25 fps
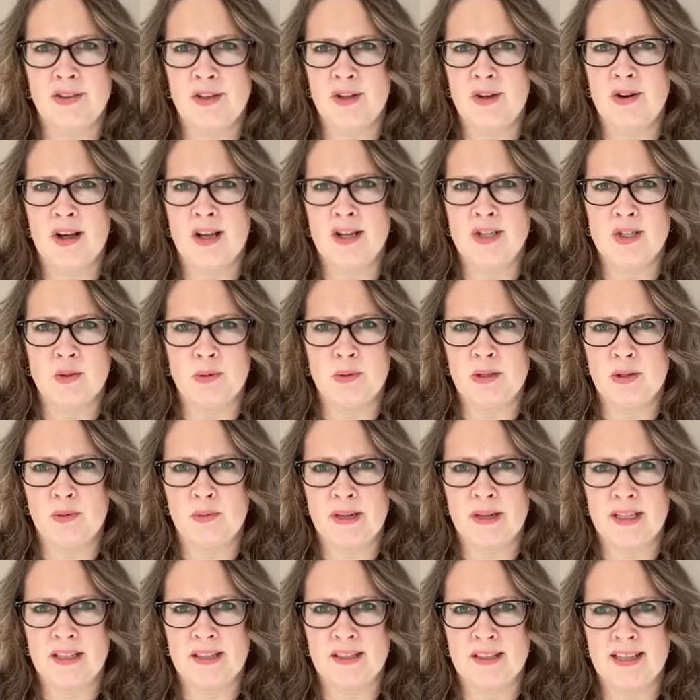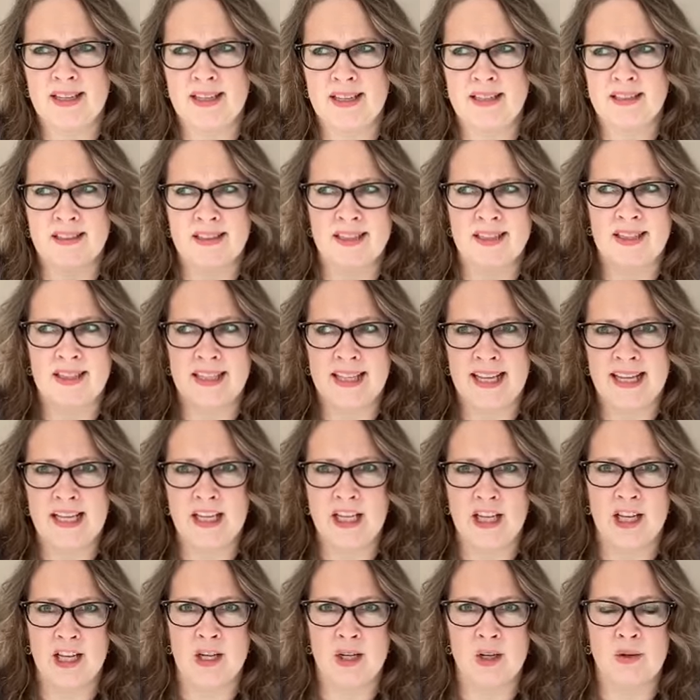they're not doing the right thing to
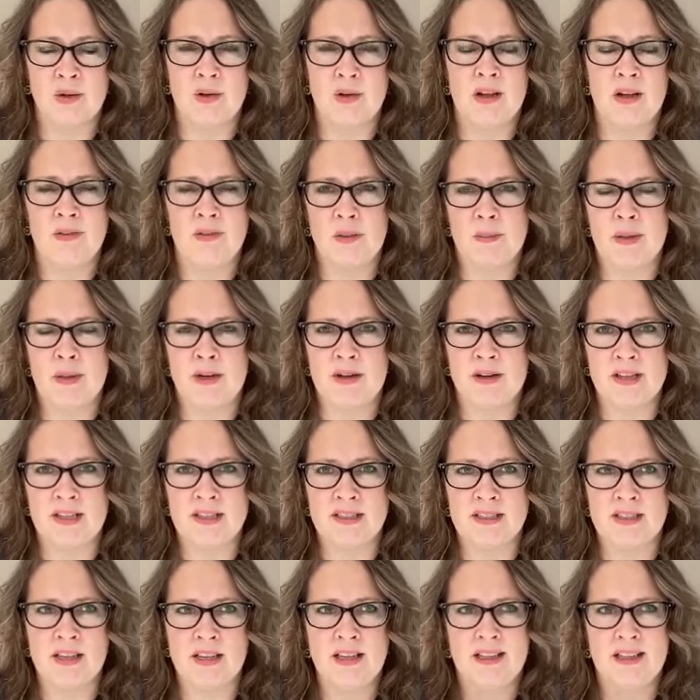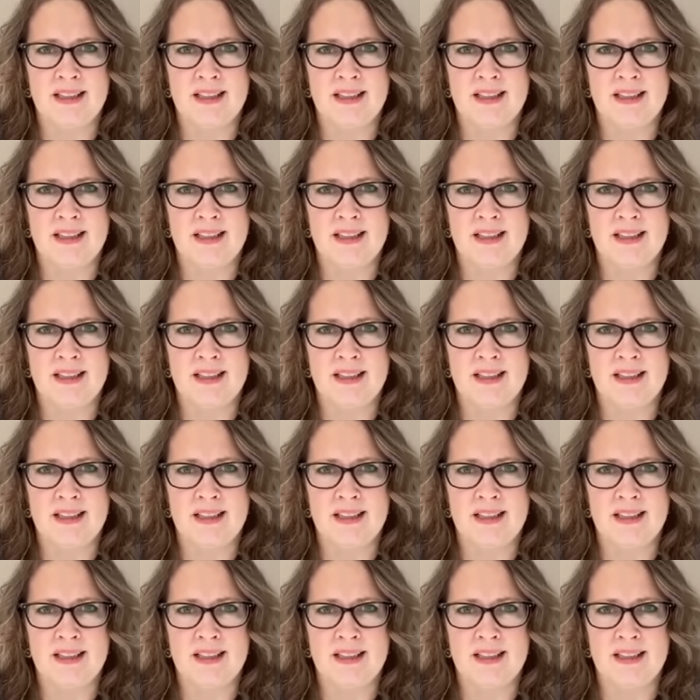let go of the bitterness,